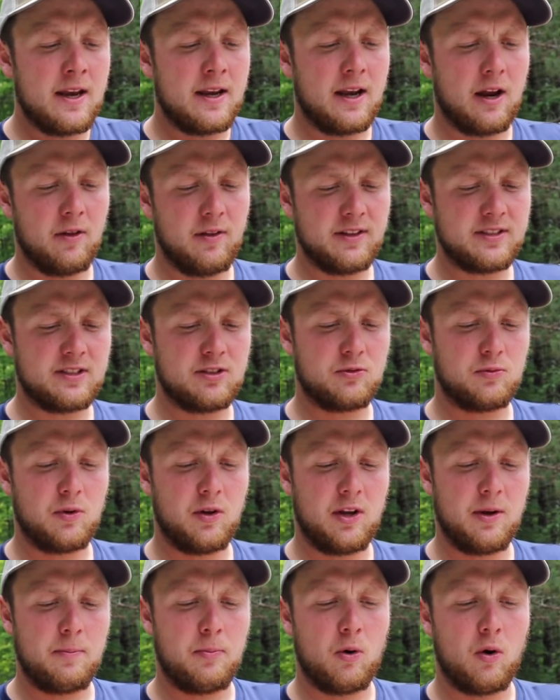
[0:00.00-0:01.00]
Now this is
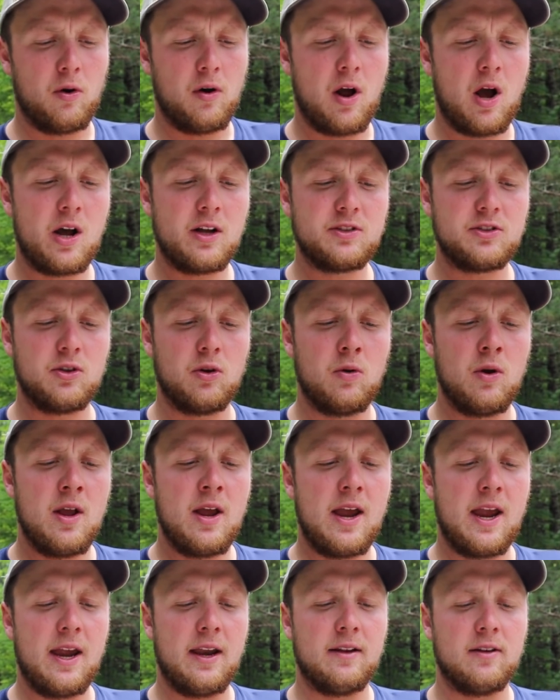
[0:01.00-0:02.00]
really important also
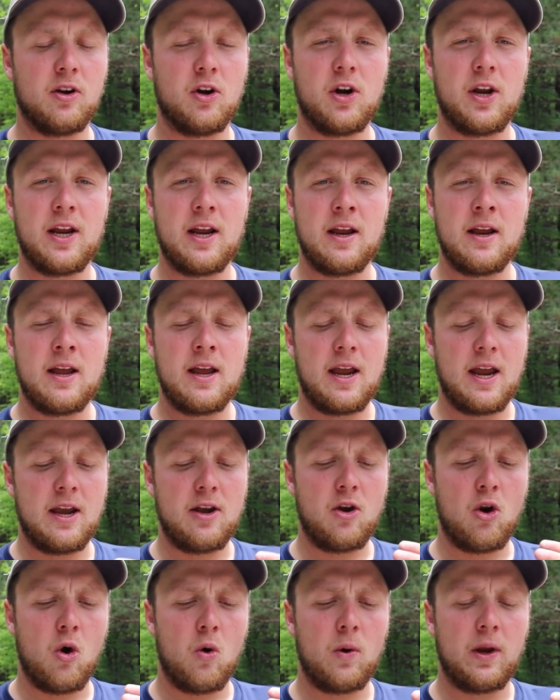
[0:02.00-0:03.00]
in learning
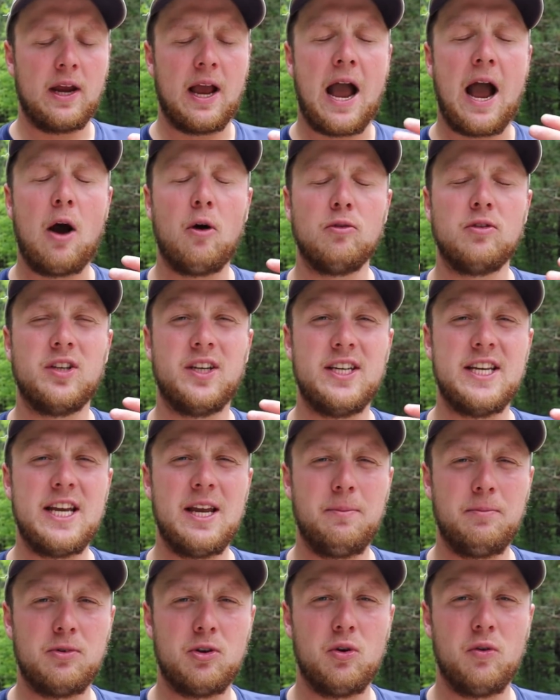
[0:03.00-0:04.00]
and knowing how
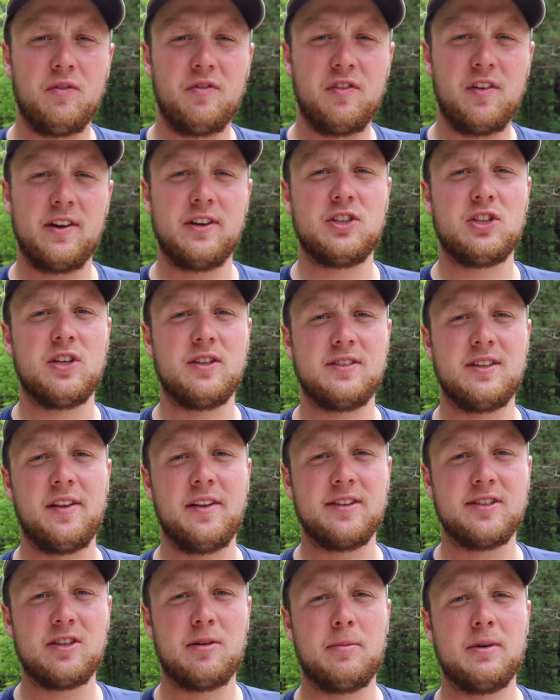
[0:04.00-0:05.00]
deep to fish, because in
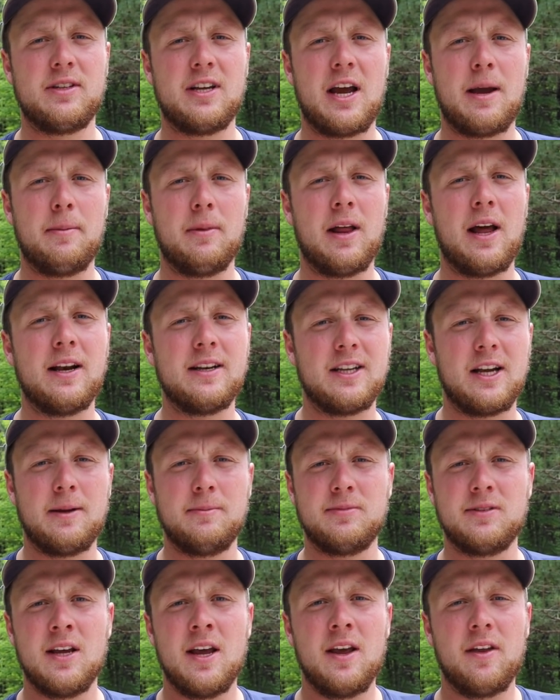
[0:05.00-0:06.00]
the summertime a lot of
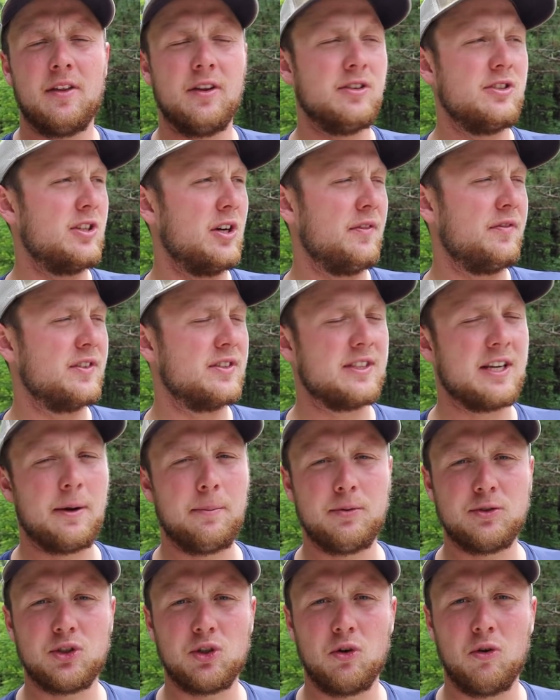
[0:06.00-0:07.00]
times the surface
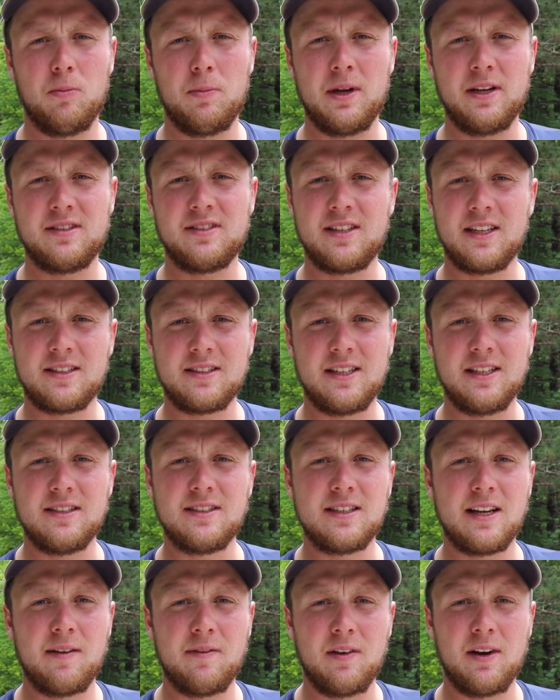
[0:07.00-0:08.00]
temperature will be
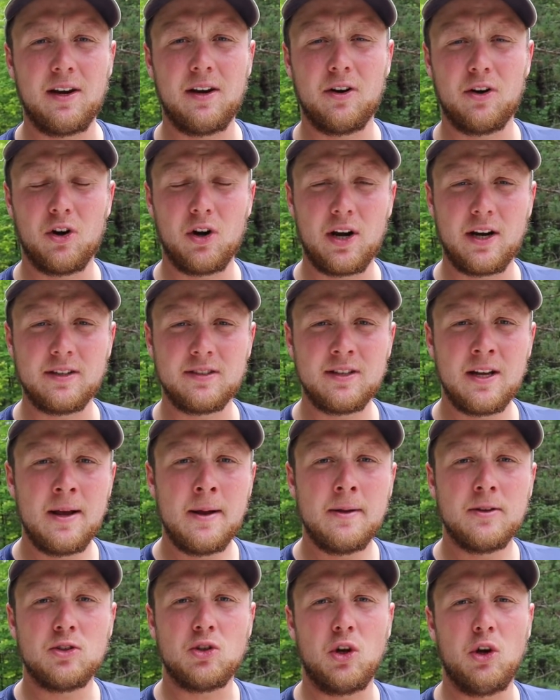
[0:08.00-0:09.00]
60-70 degrees,
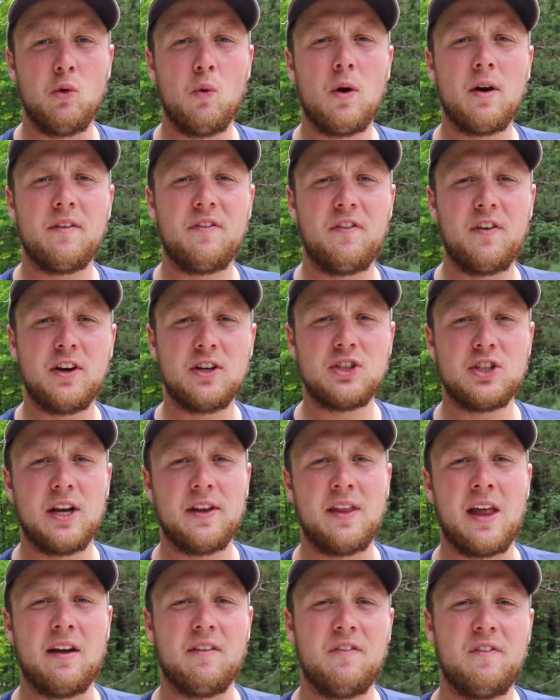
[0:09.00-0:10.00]
so you want to fish
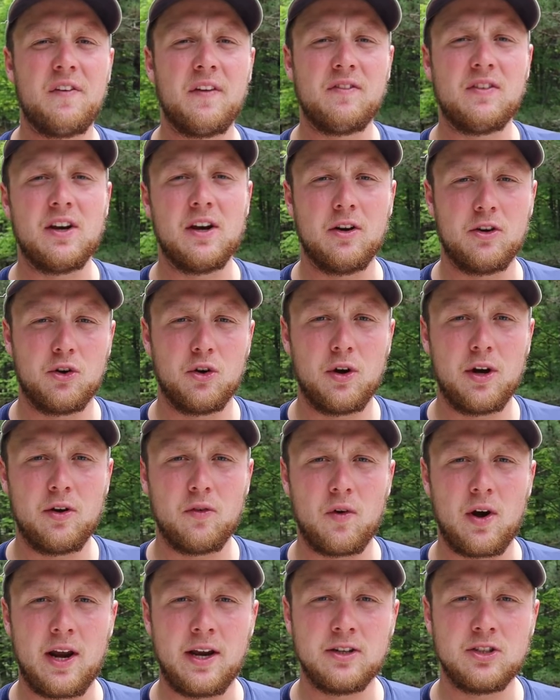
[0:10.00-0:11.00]
in that 50-degree
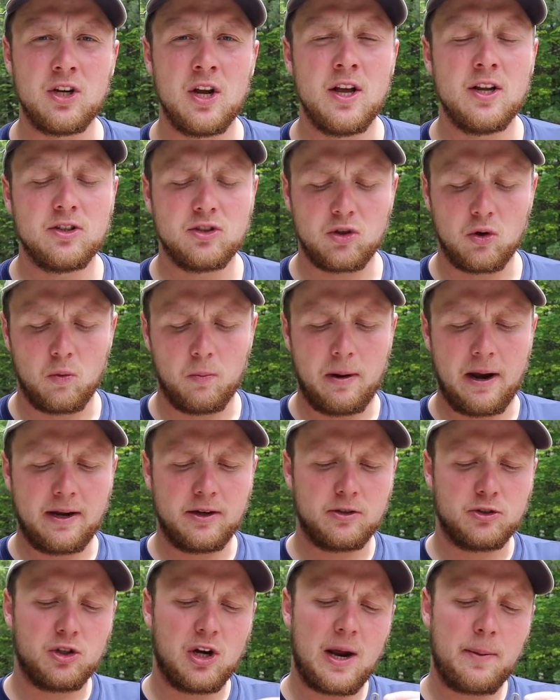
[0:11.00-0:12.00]
range. So by
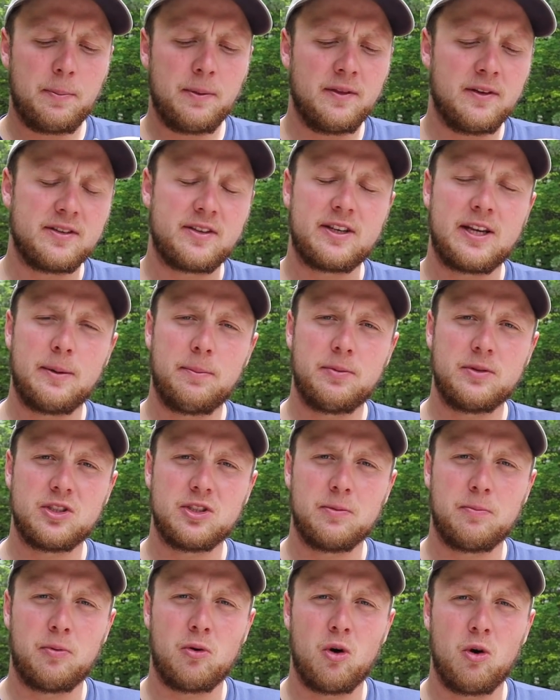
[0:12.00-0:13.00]
dropping this
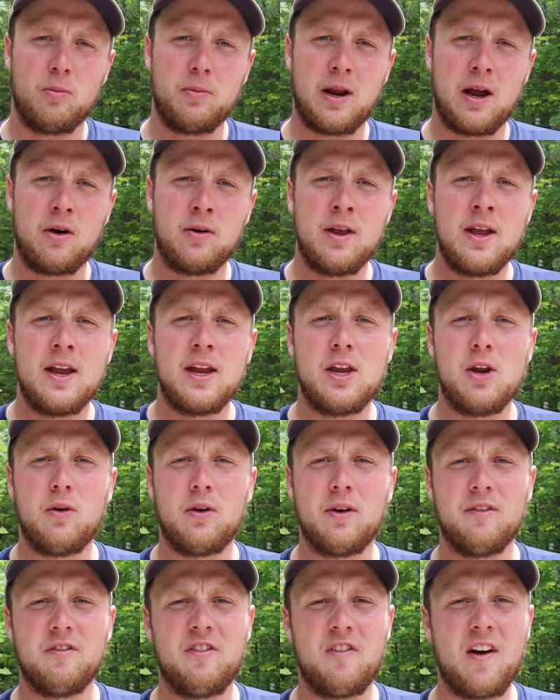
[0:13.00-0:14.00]
temperature probe down, you
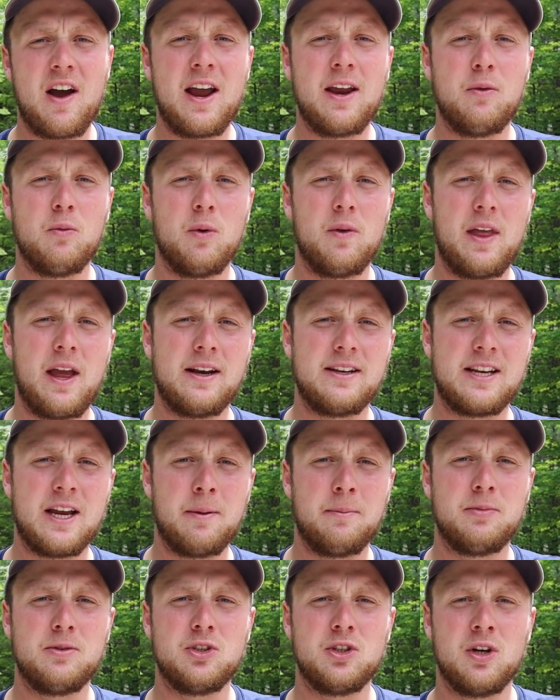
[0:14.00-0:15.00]
can find where that
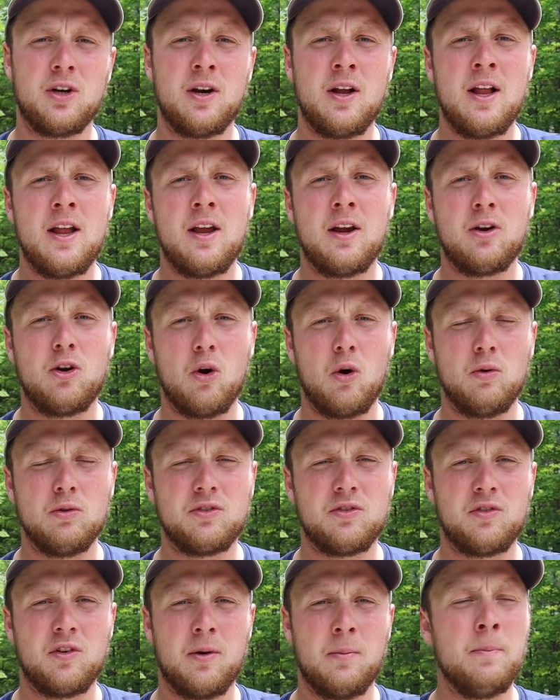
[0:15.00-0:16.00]
temperature
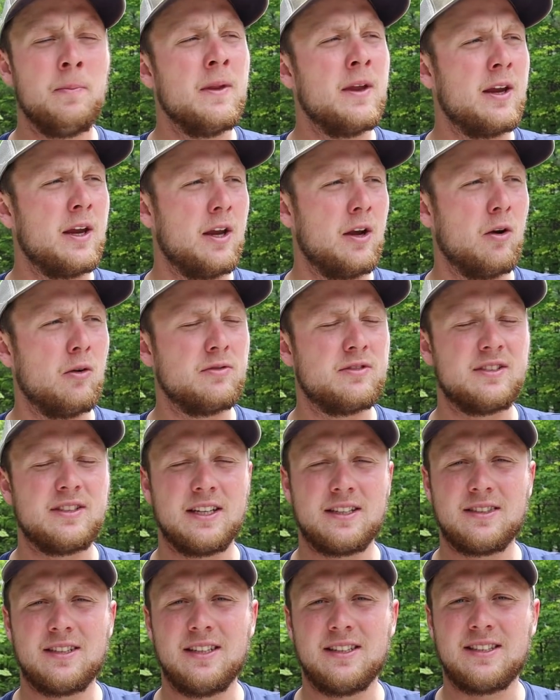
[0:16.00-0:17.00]
goes from, you know,
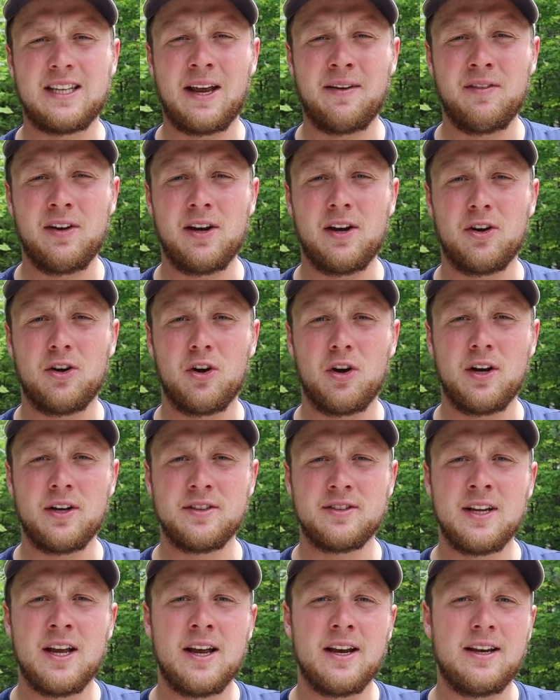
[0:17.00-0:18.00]
60-70
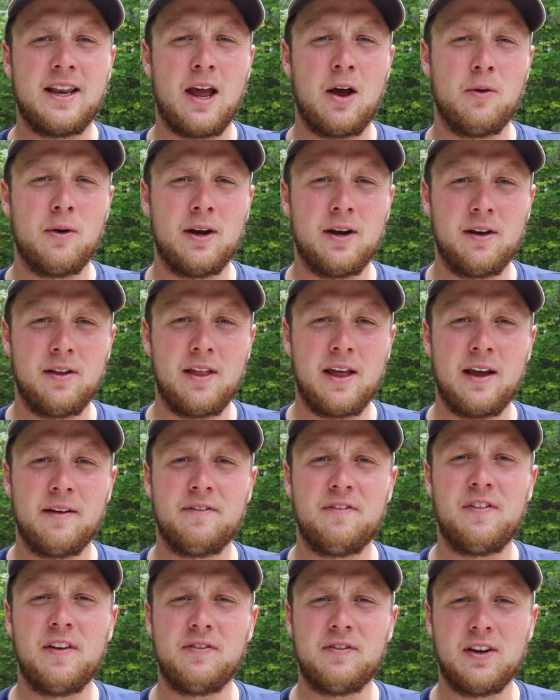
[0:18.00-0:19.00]
degrees down into that
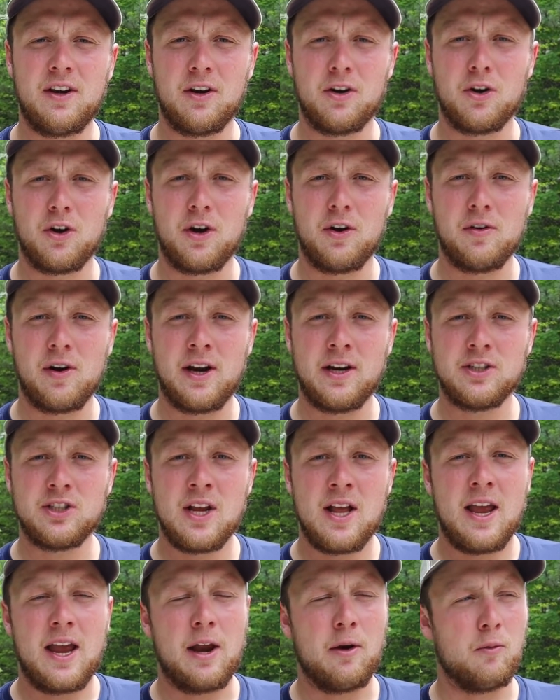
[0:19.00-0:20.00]
50-degree range,
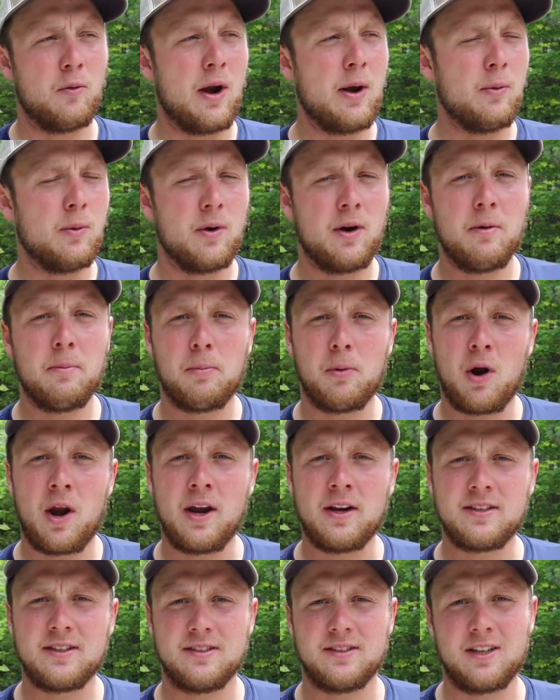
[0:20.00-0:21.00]
and right where it
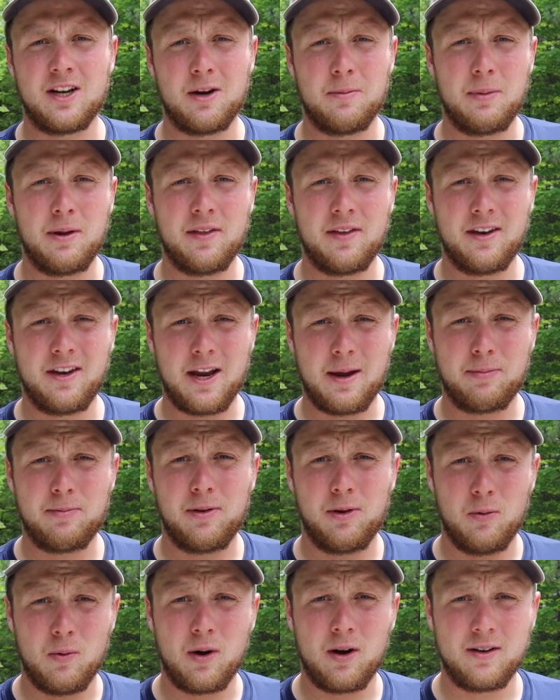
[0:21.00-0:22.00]
breaks is going to be the depth
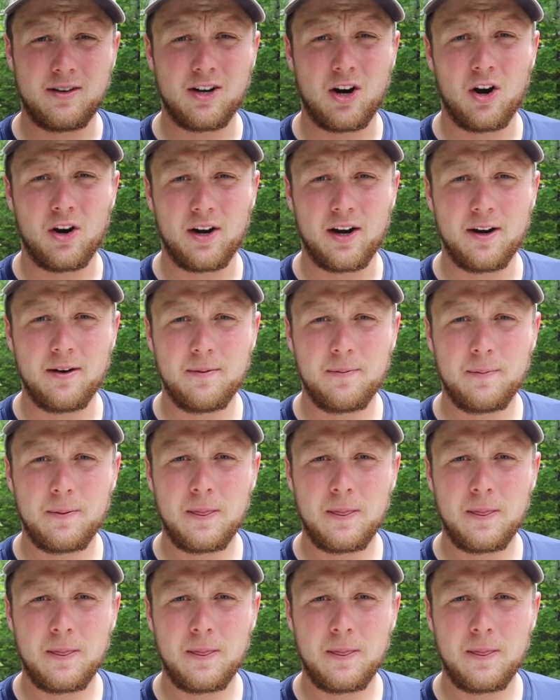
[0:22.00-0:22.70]
you want to target.